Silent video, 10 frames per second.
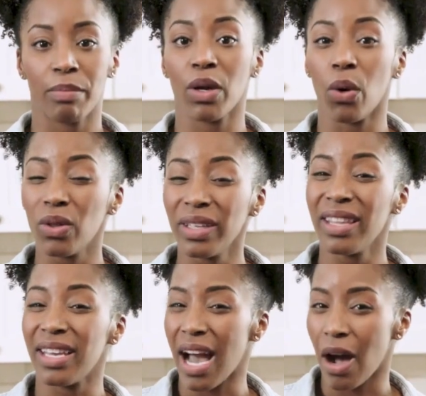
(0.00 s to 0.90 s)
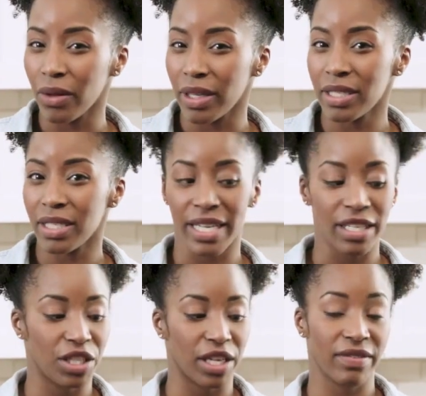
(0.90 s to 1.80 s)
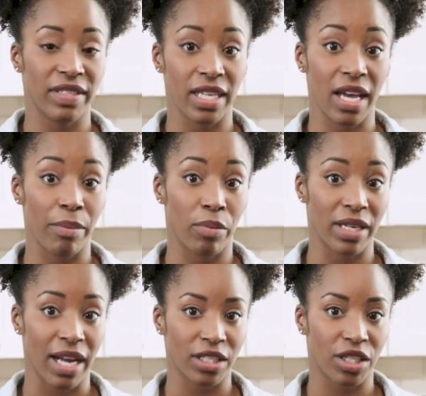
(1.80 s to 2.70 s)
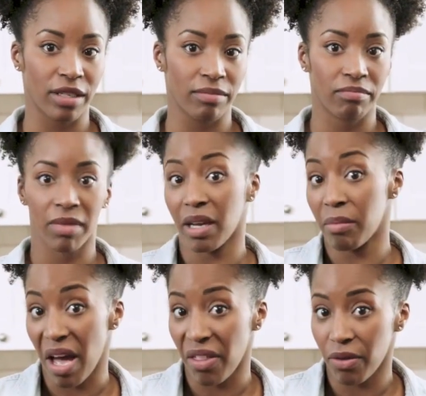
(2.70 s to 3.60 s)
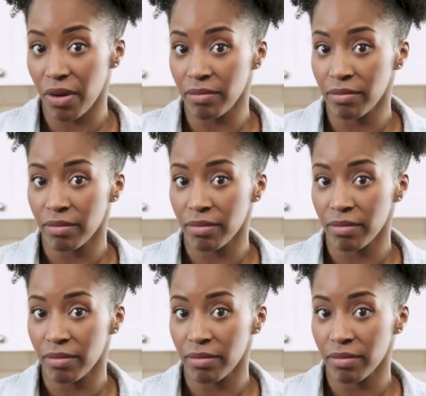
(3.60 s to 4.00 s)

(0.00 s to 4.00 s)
but only the outlets need GFCI protection, like a bathroom,